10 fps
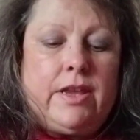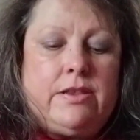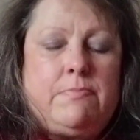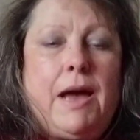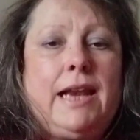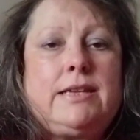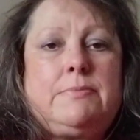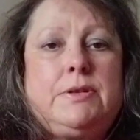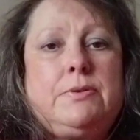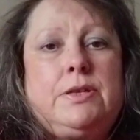the balance
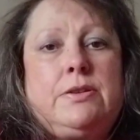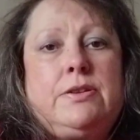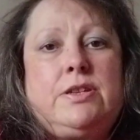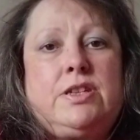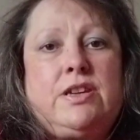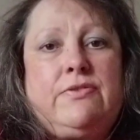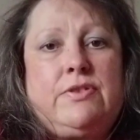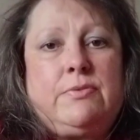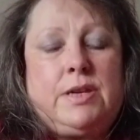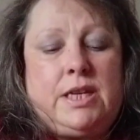between doing the stuff
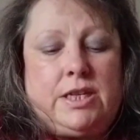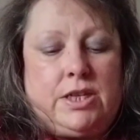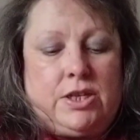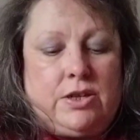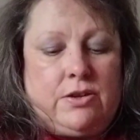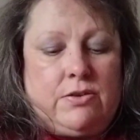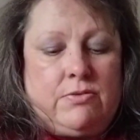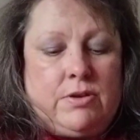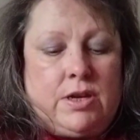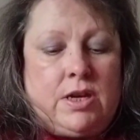that we need to do